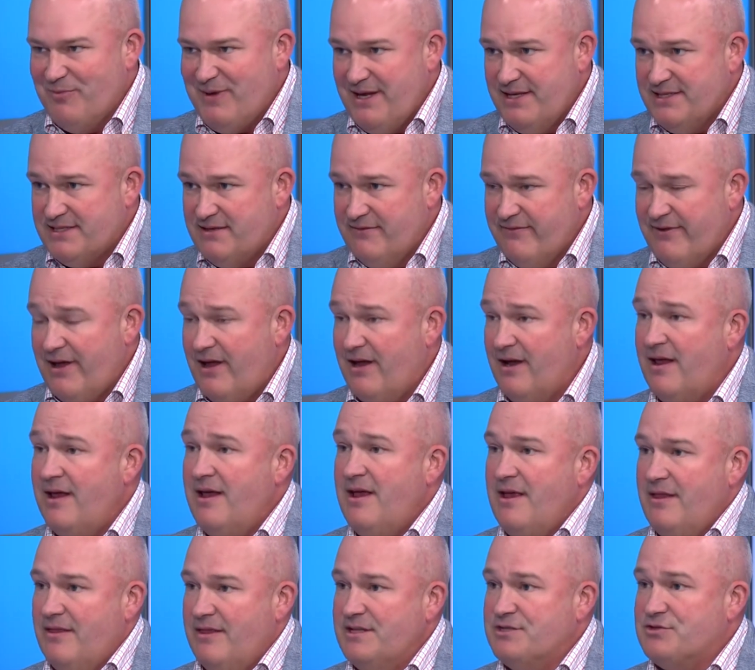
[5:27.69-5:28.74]
piece of it
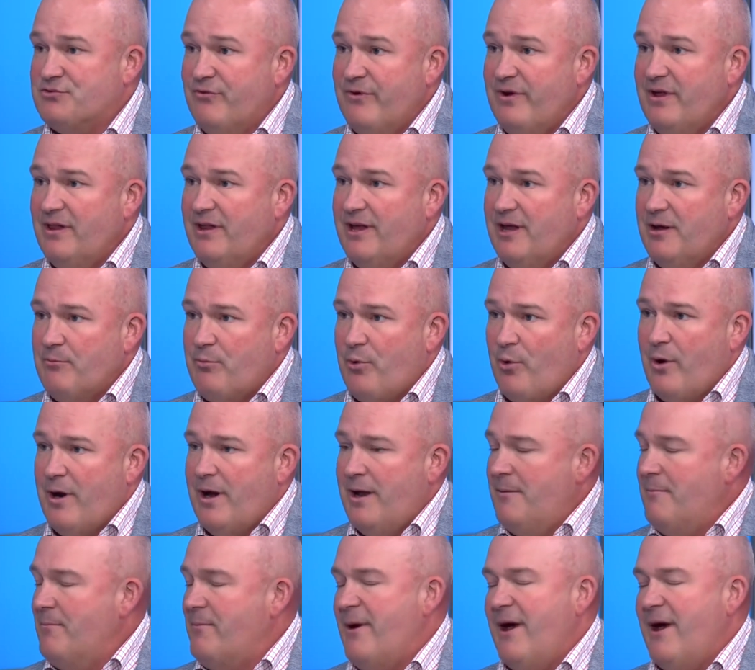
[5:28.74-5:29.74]
that's really important,